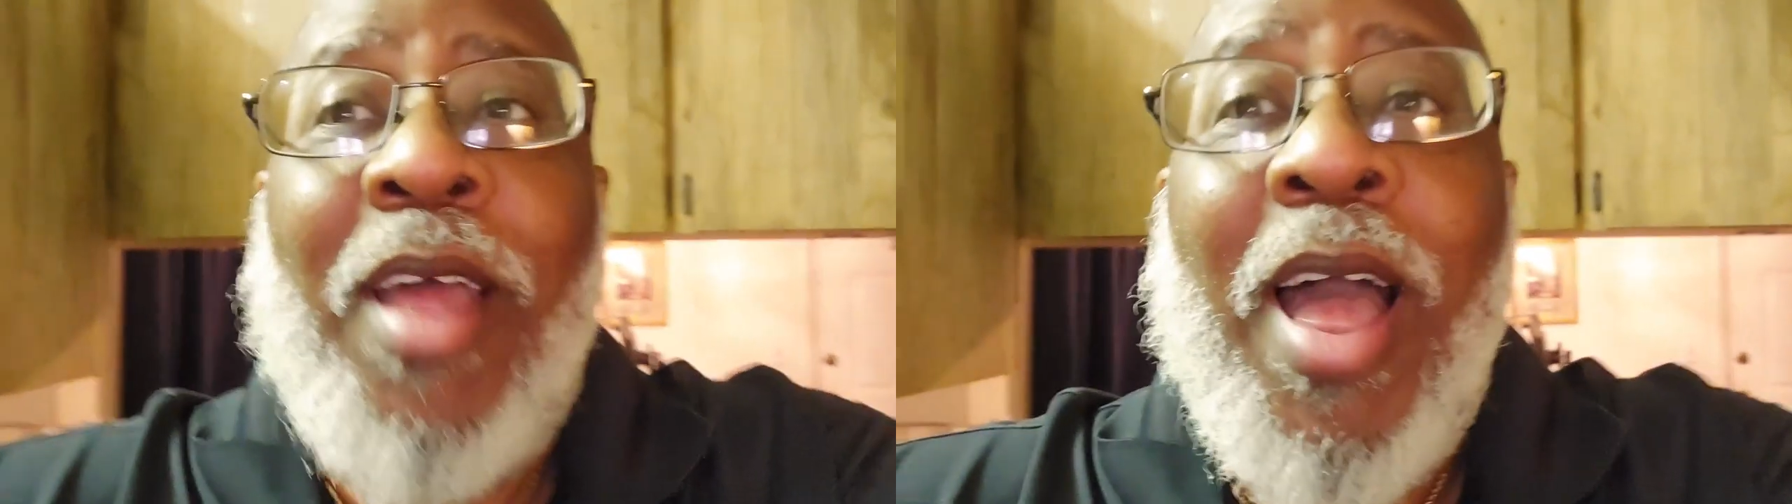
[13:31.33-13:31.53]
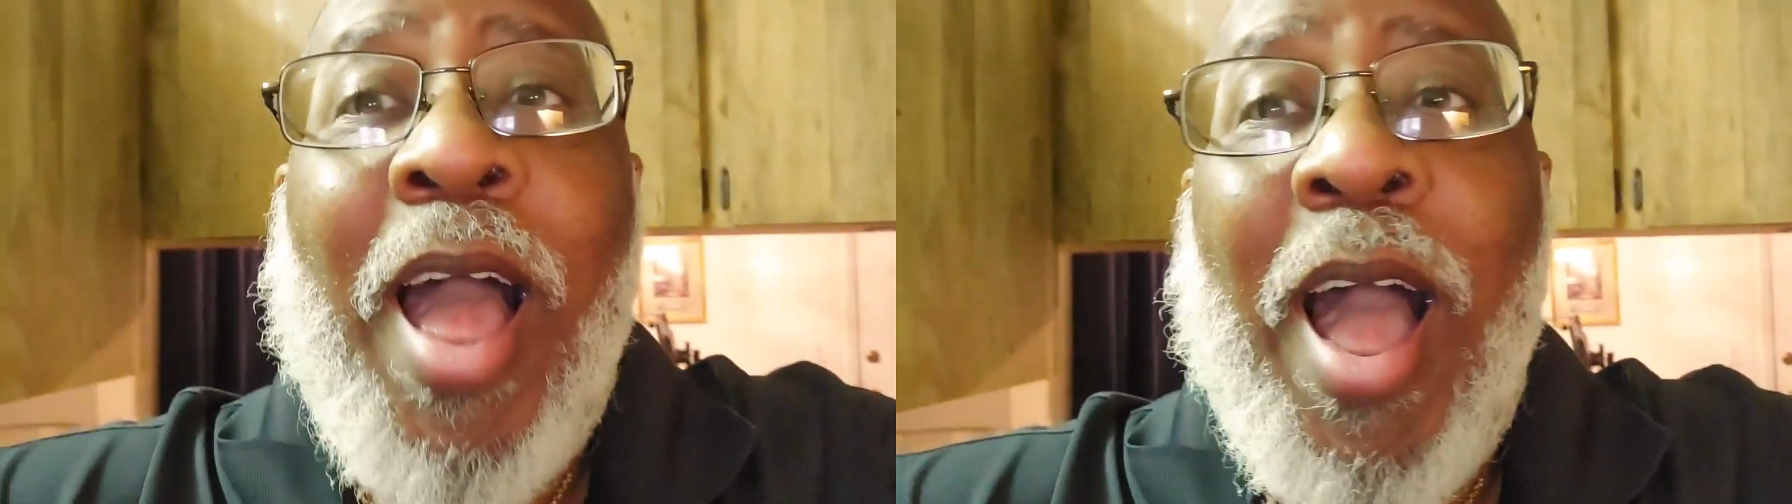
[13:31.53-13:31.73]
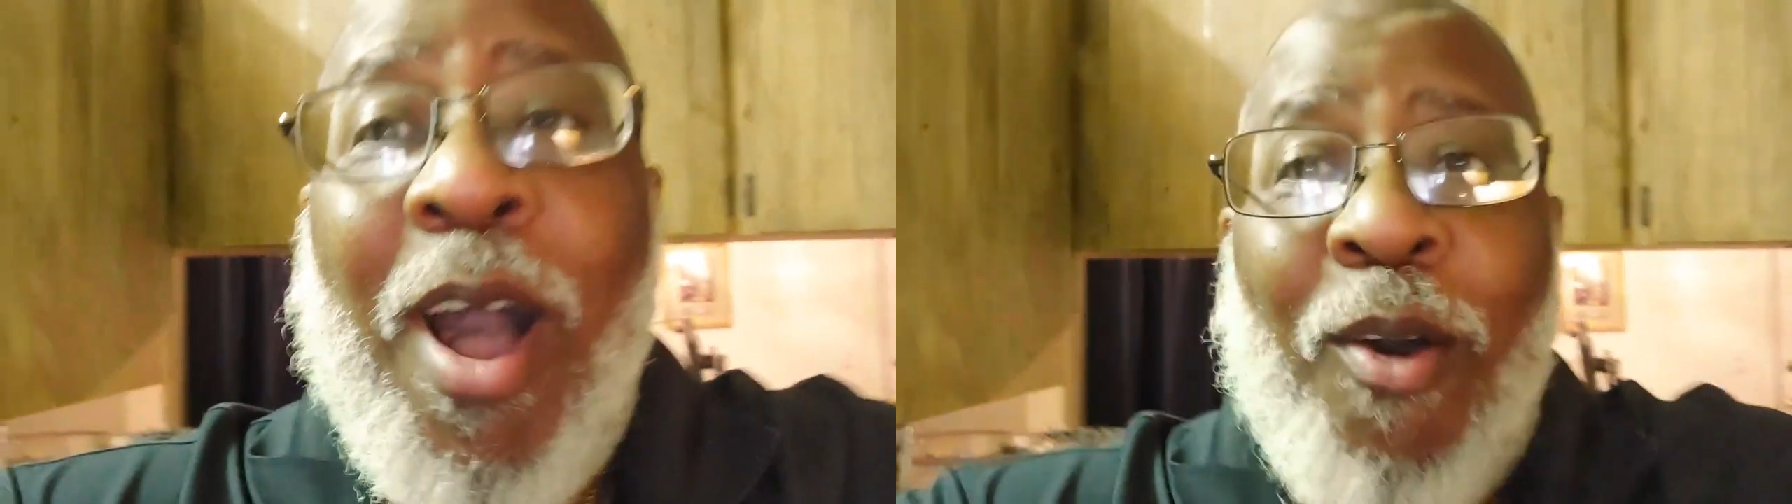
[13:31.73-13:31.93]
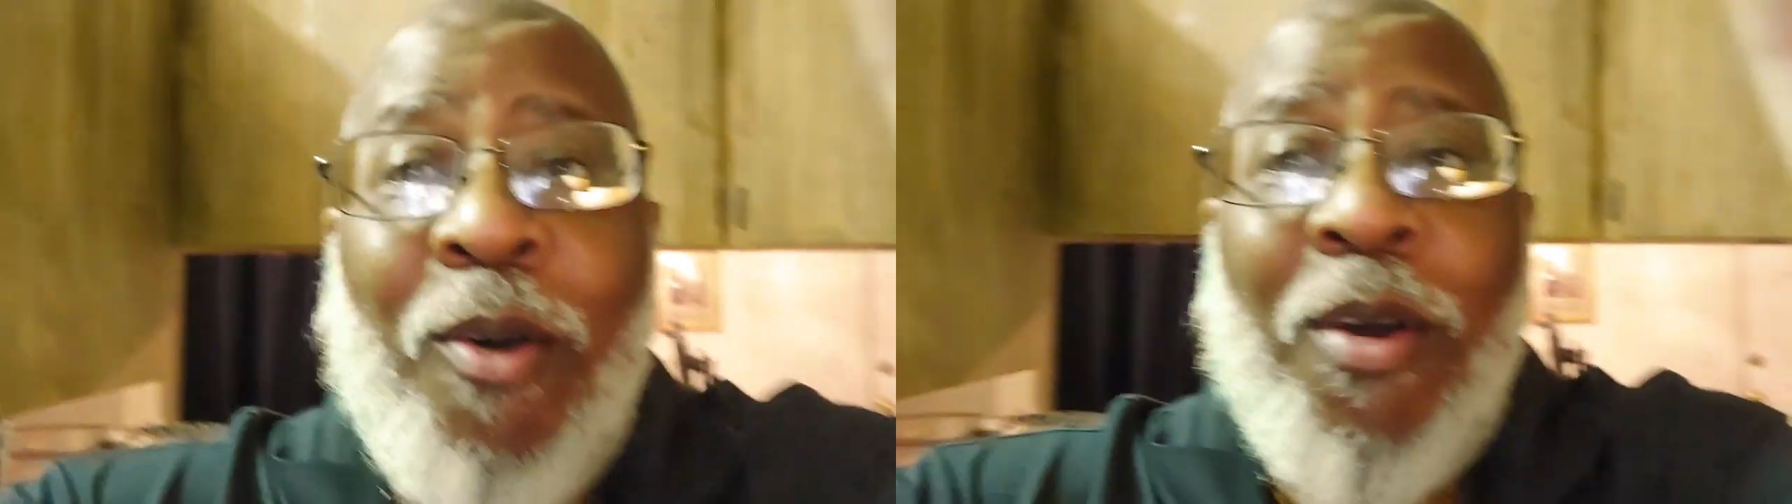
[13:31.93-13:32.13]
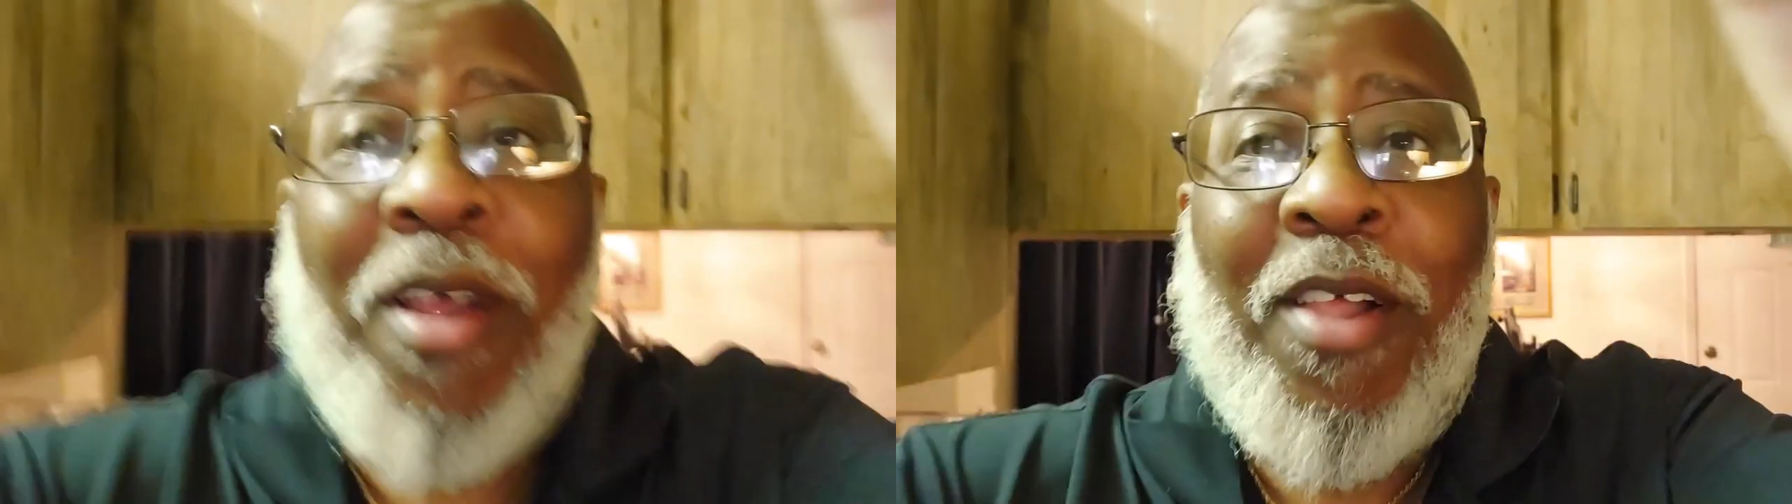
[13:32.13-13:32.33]
how
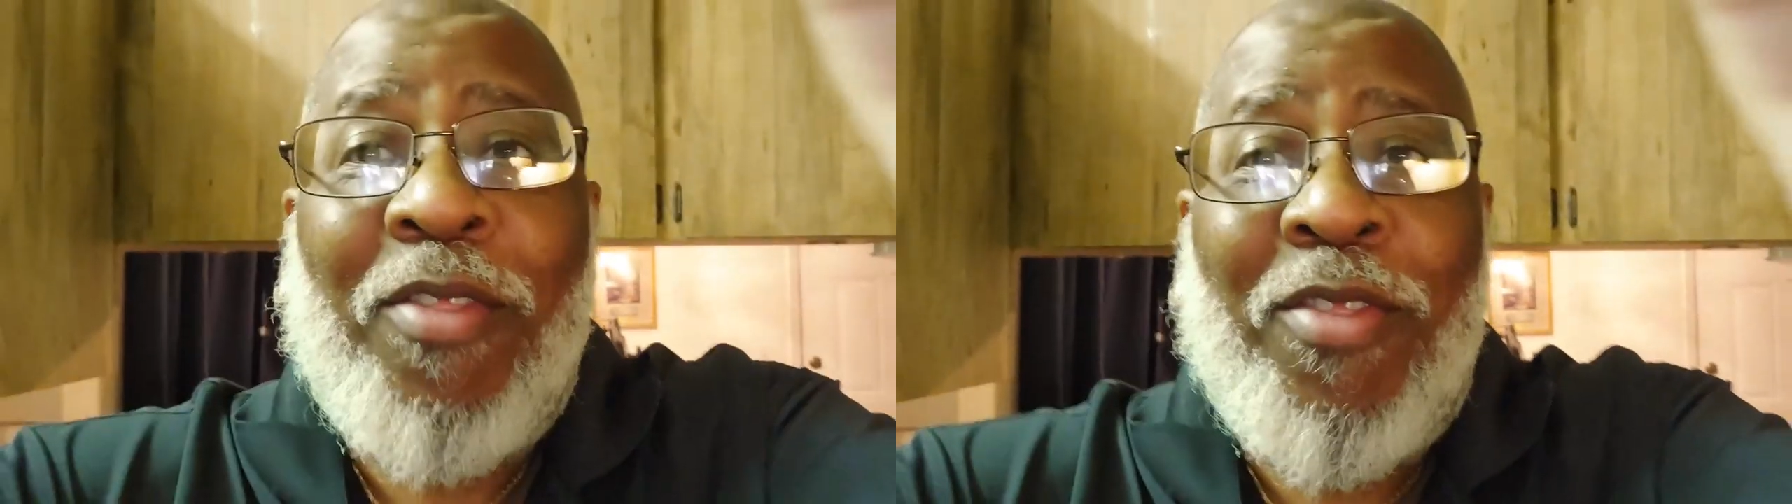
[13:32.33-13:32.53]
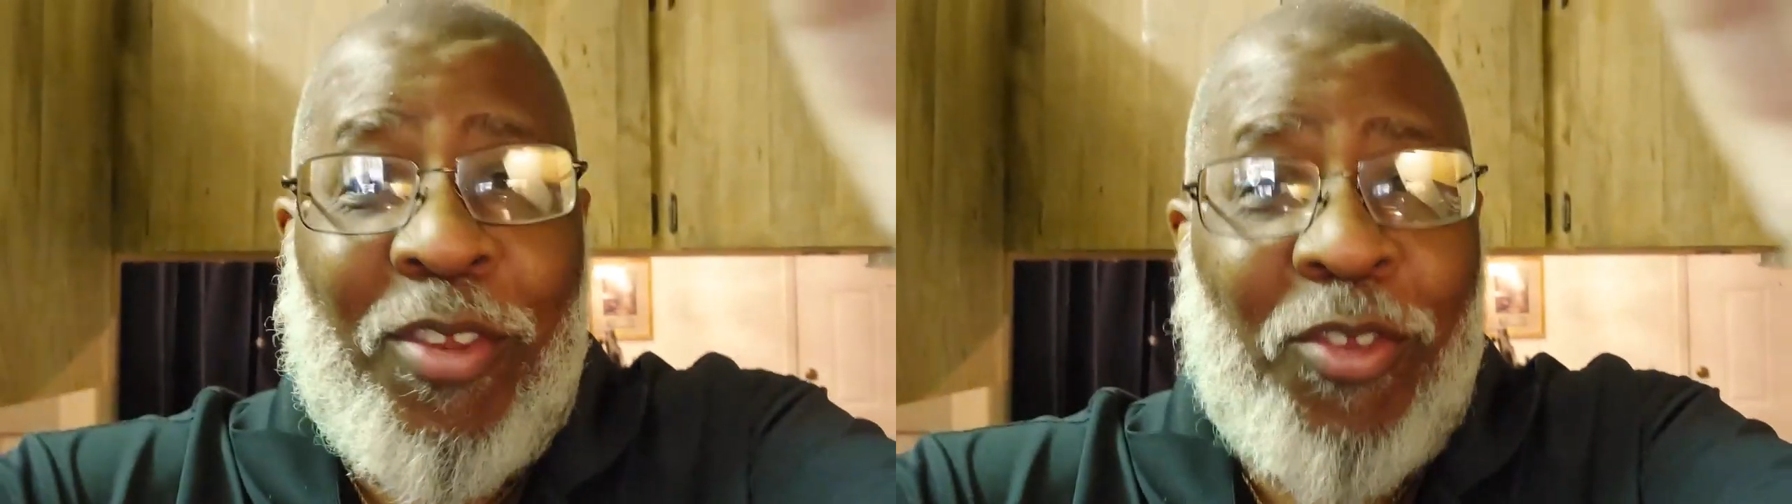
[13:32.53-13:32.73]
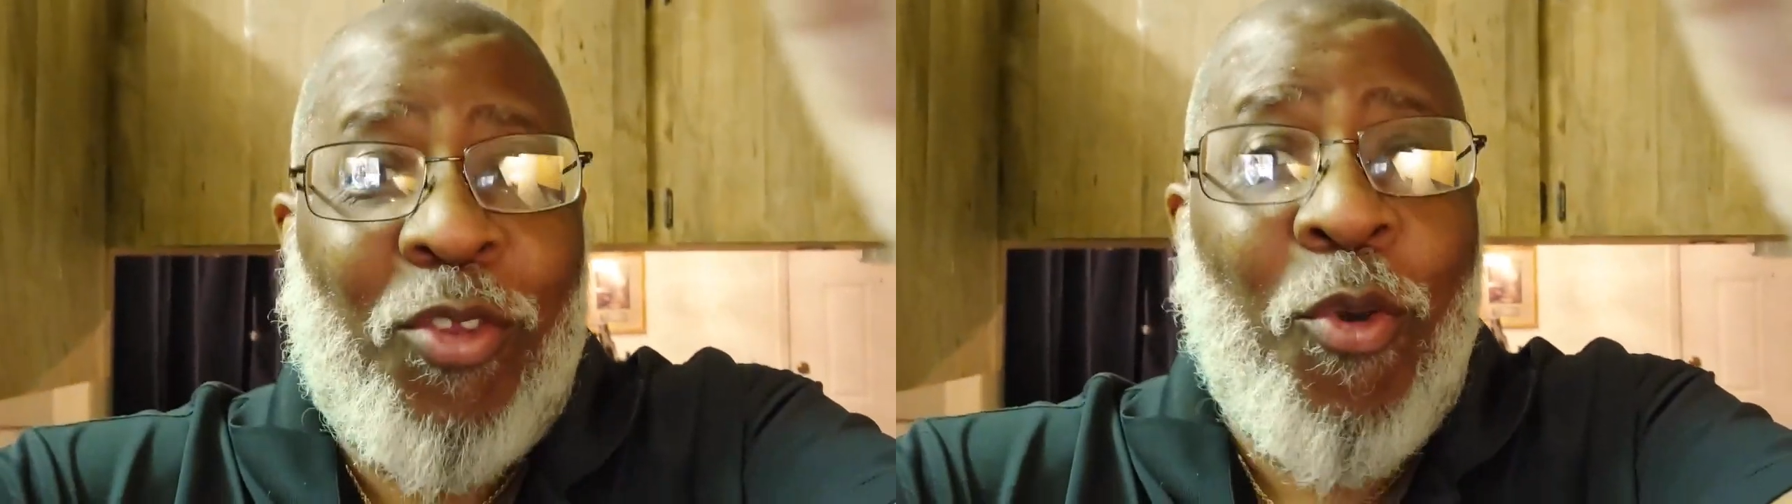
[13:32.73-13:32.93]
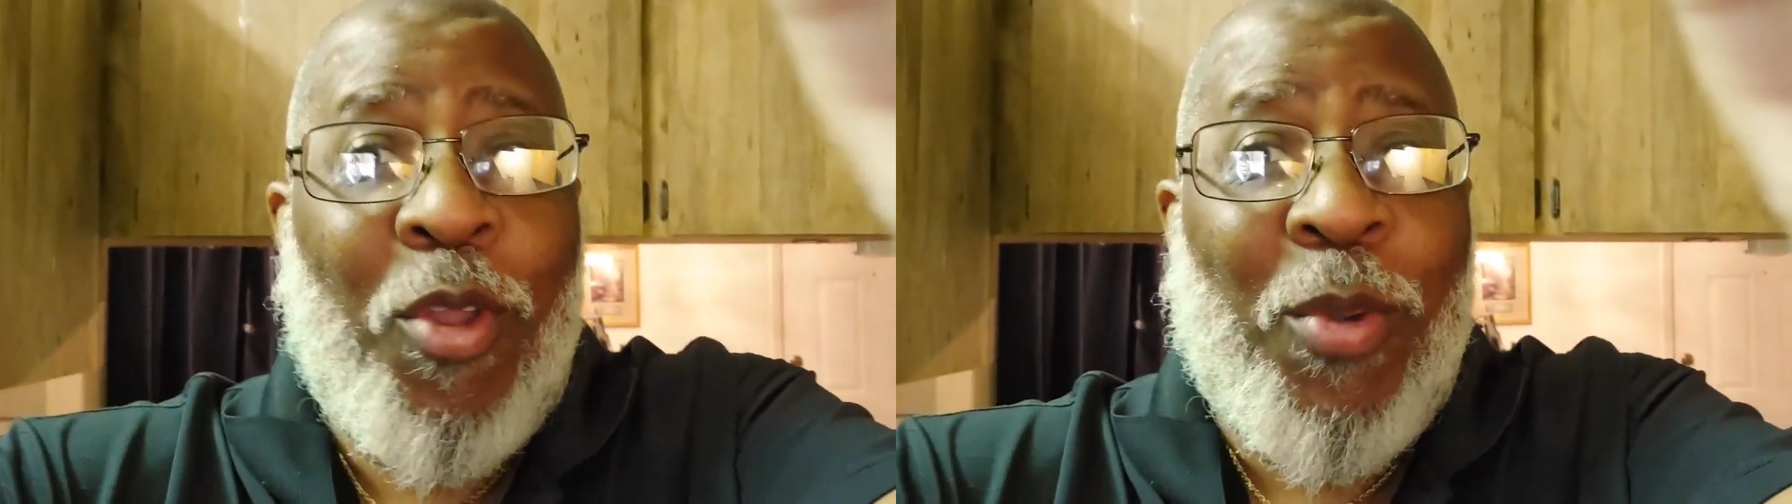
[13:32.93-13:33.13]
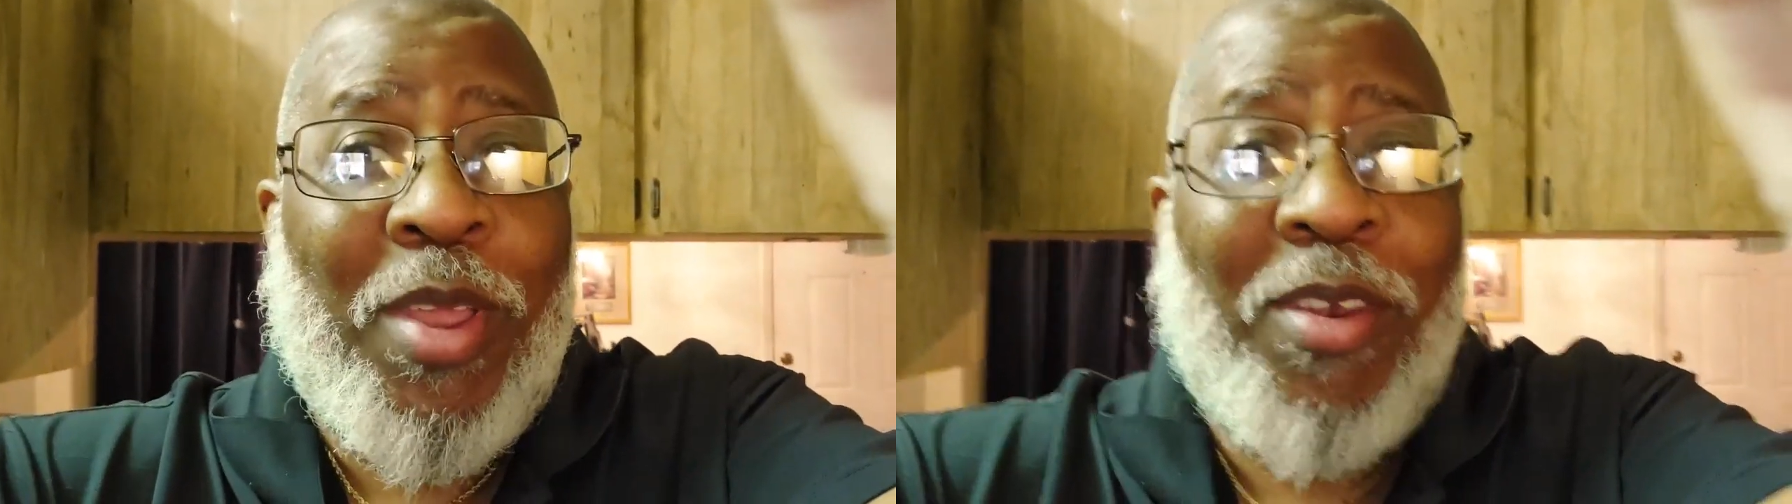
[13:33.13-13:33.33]
this is going
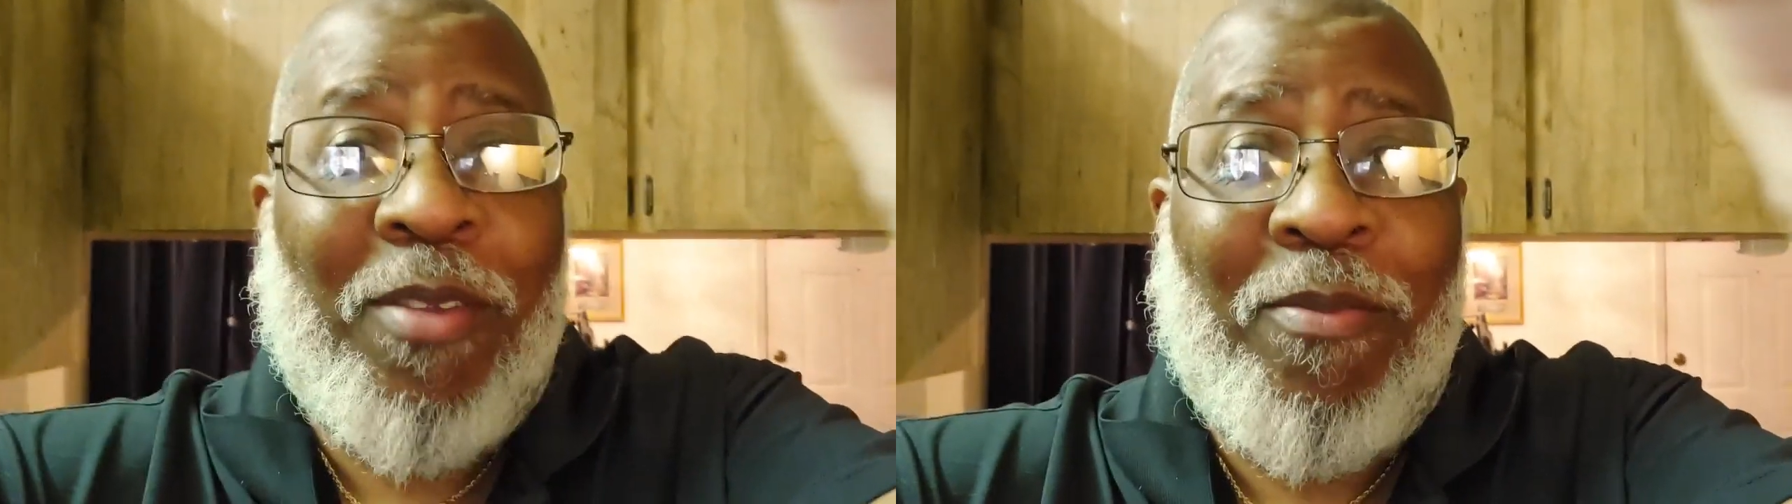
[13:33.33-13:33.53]
to end.